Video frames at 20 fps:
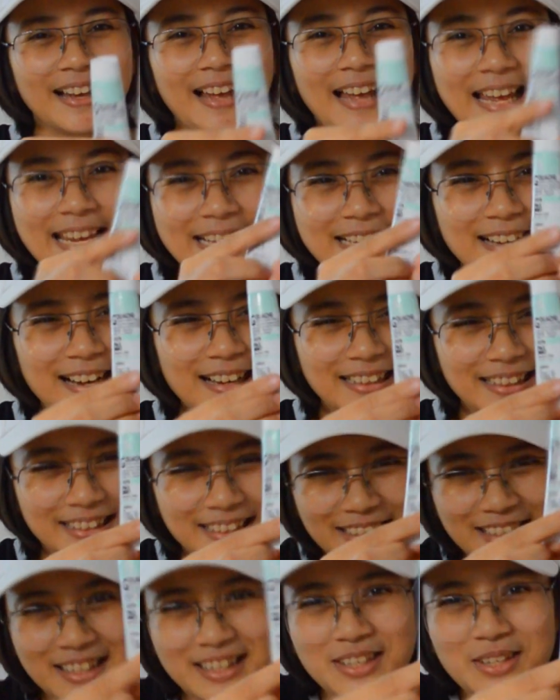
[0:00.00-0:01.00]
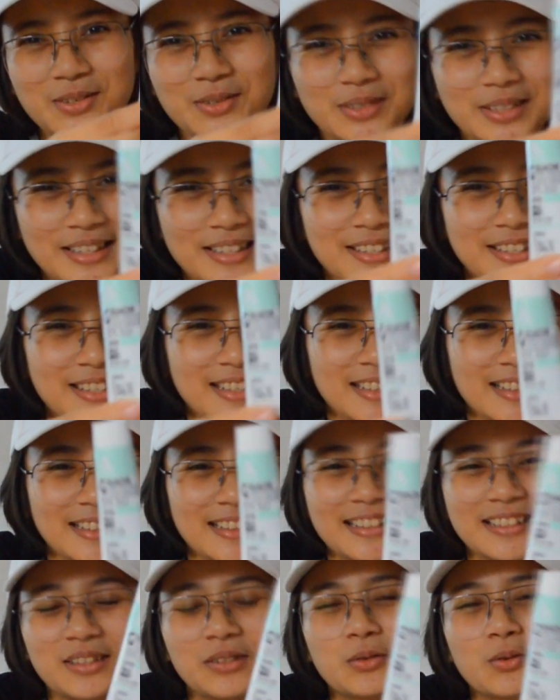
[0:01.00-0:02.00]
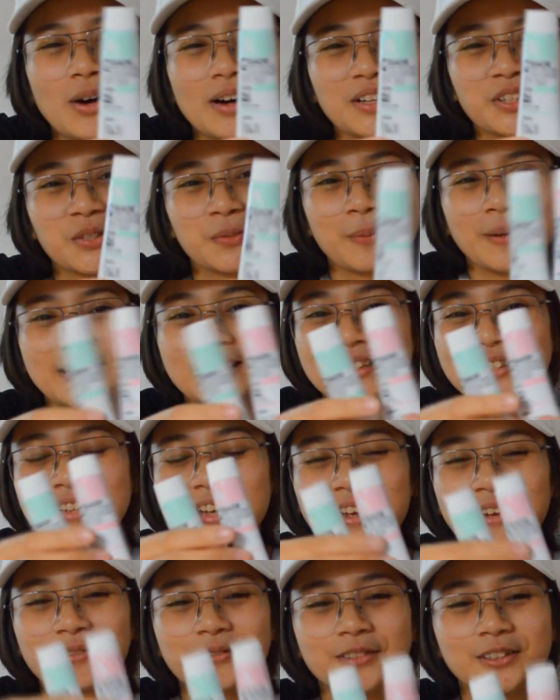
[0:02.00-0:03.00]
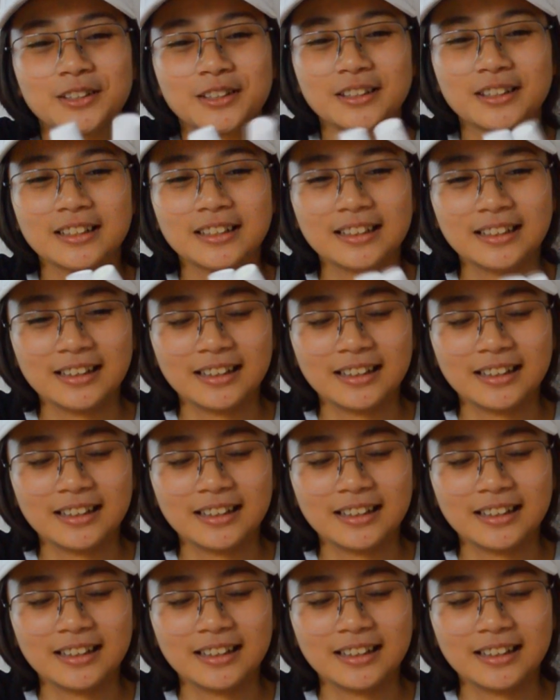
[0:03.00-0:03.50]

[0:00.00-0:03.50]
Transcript: I got the cutest gouache paints ever.